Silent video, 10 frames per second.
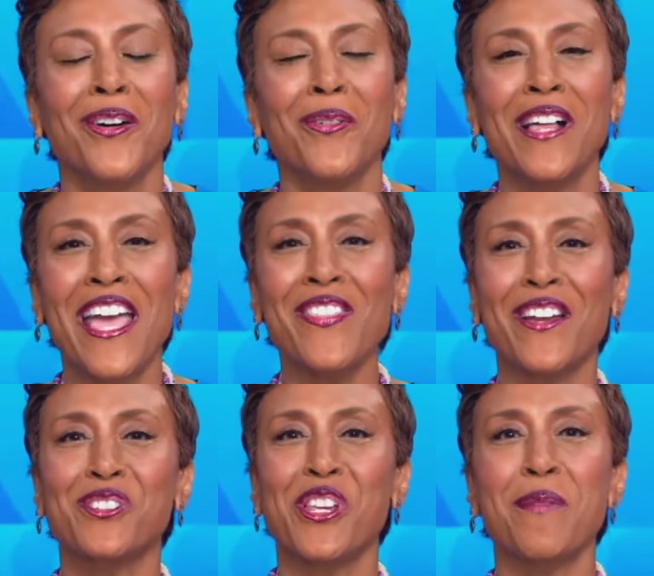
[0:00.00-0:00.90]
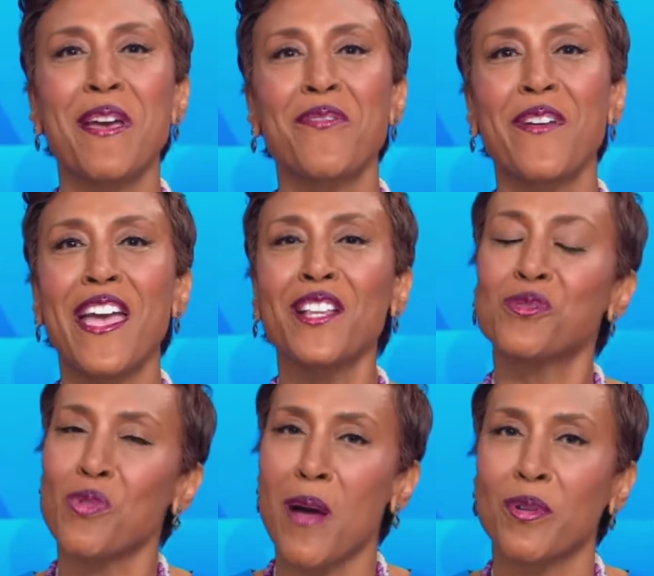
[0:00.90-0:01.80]
Well, hey there, GMA
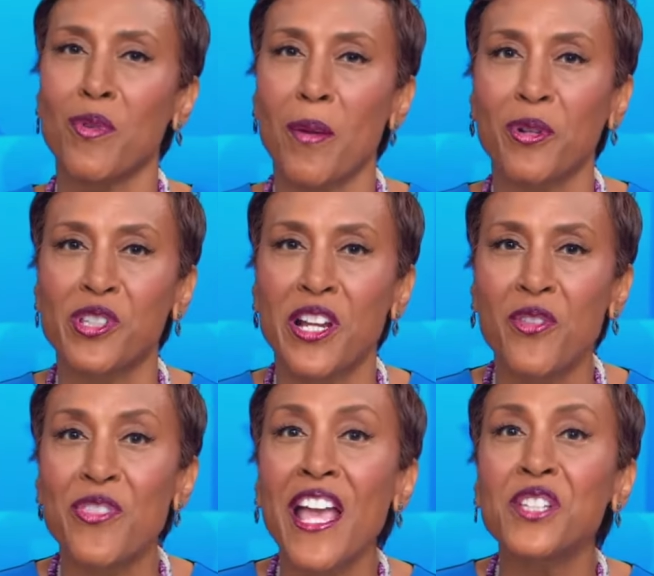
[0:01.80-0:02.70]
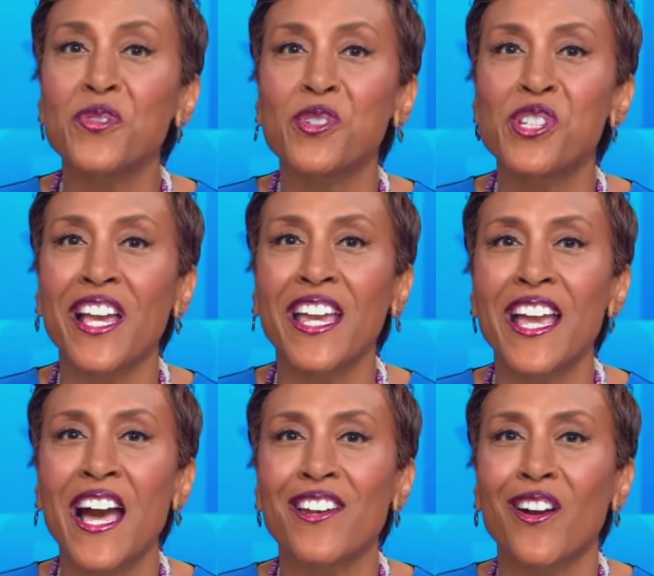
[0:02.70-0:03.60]
fans. Robin Roberts here. Thanks for checking
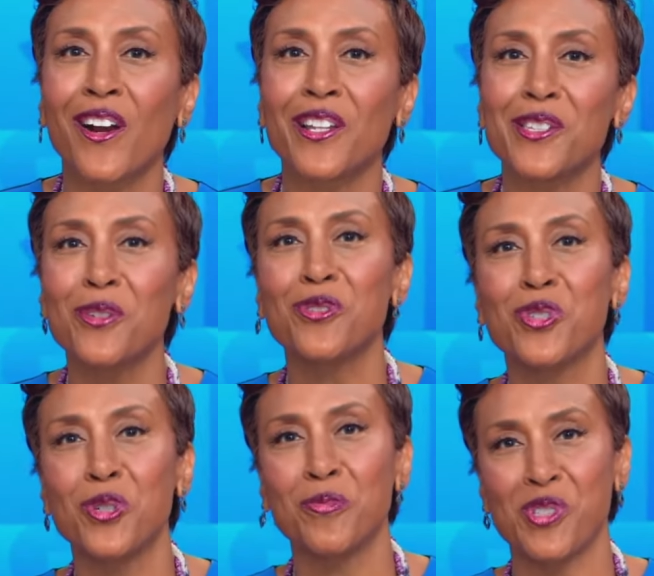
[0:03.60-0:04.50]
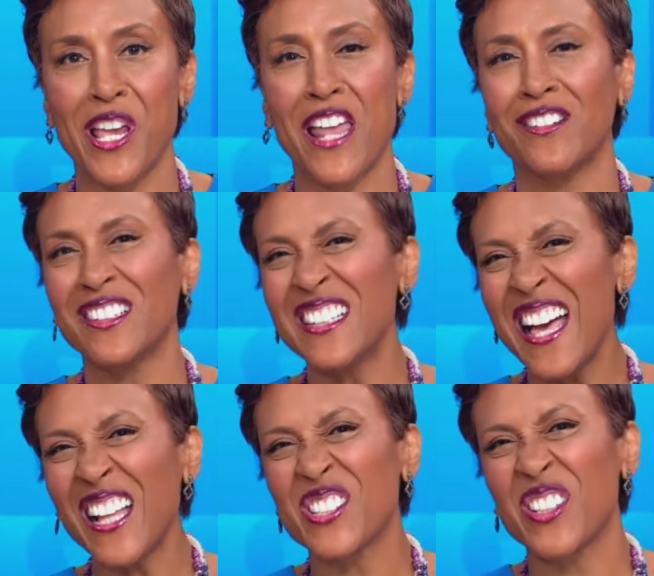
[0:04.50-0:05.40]
out our YouTube channel.
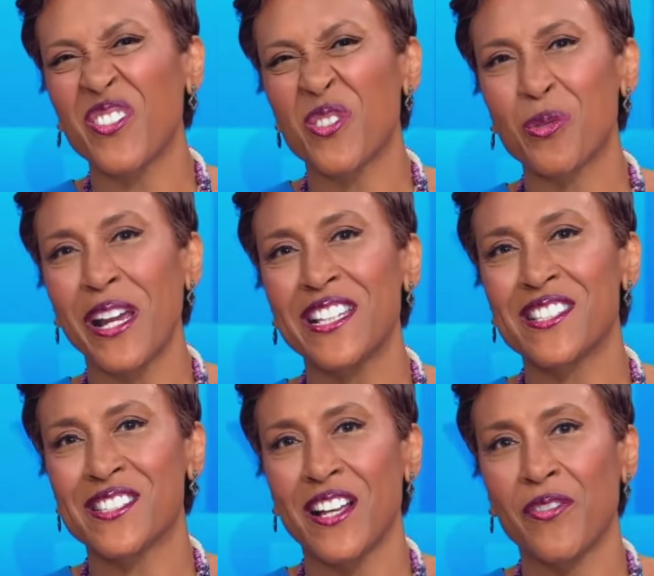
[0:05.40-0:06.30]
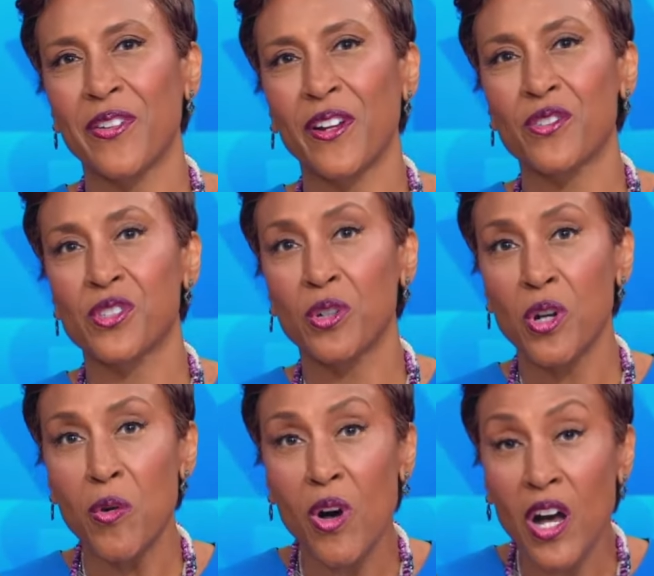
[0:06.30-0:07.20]
Lots of great stuff here. So
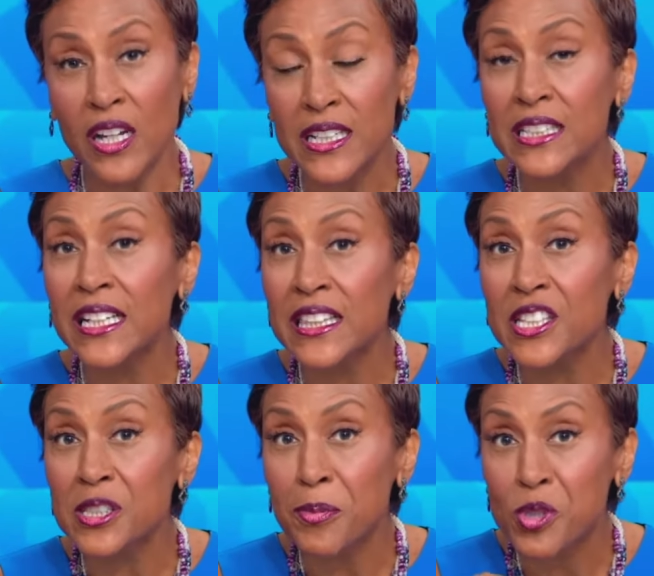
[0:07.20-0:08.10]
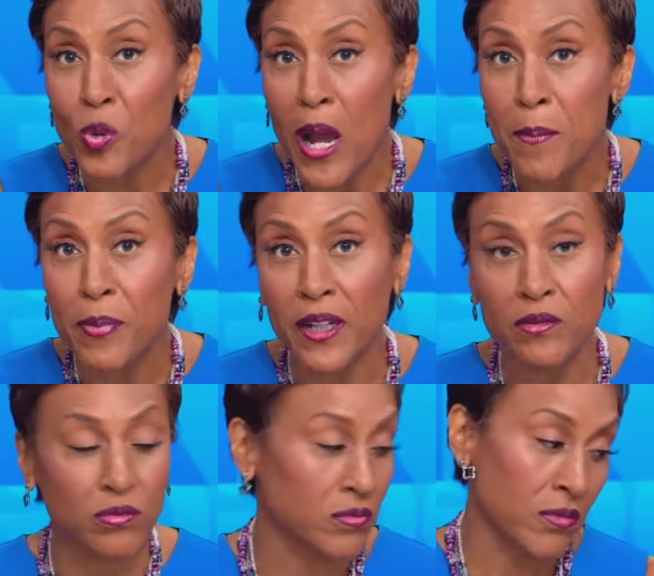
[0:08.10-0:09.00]
go on, click the subscribe
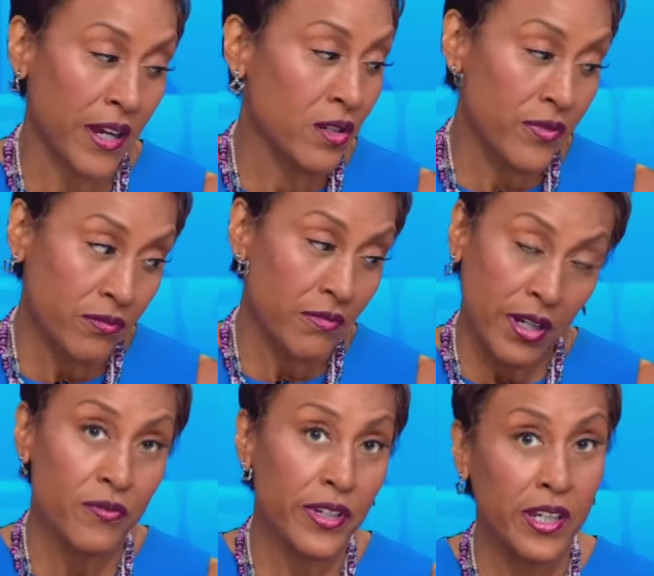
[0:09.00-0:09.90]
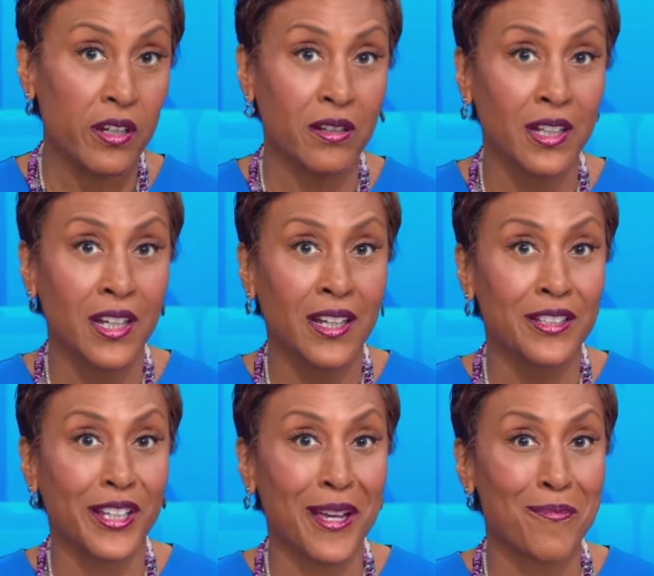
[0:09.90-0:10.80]
button right over right over here
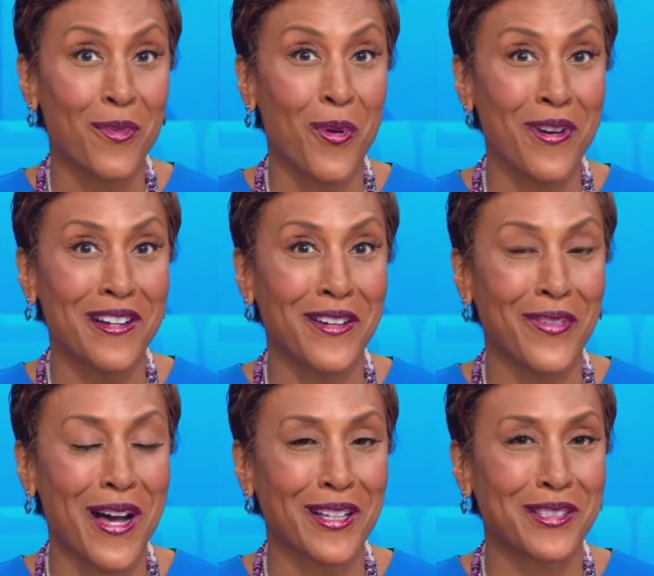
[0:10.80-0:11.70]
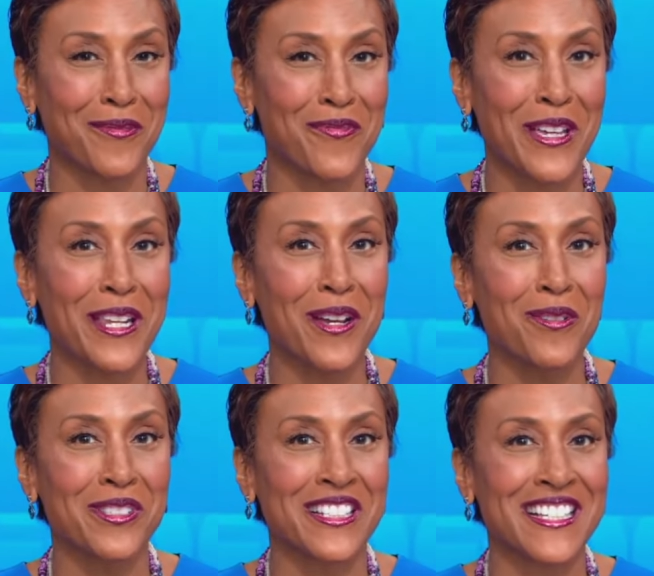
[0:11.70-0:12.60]
to get more of awesome
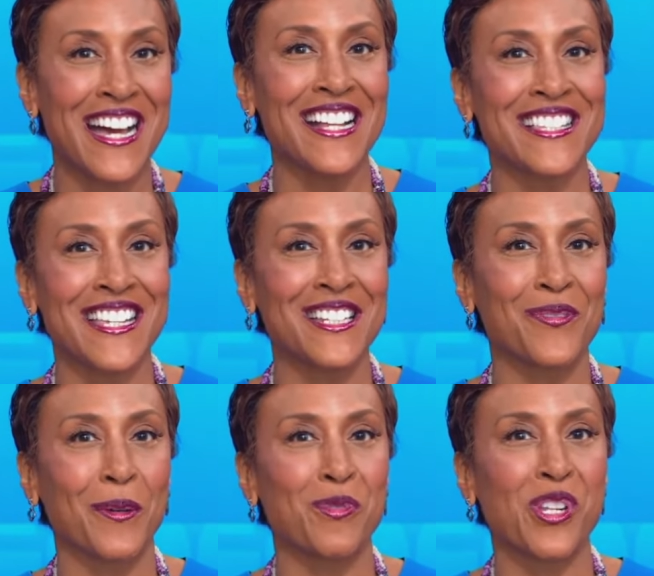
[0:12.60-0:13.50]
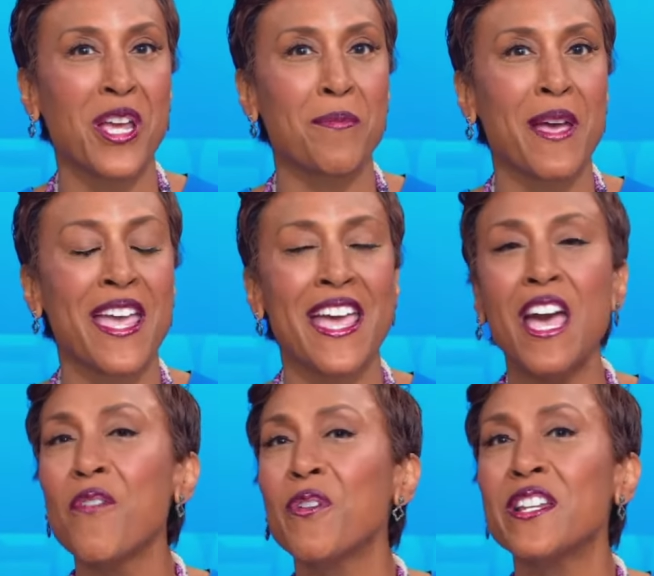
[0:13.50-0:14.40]
videos and content from GMA
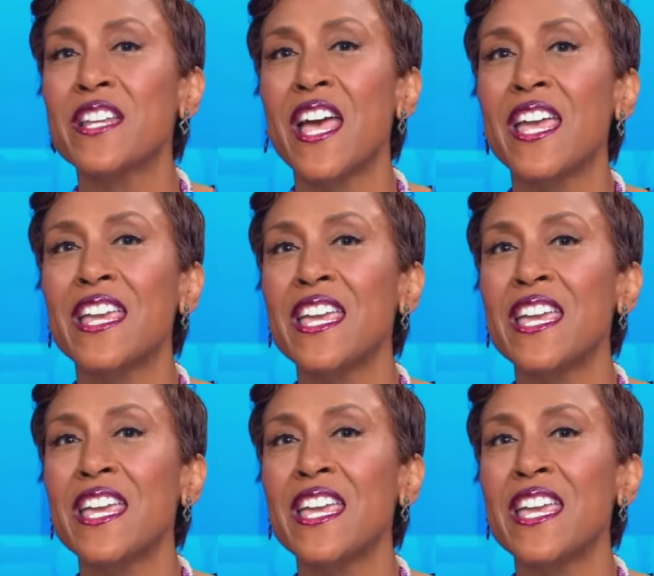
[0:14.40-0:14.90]
every day,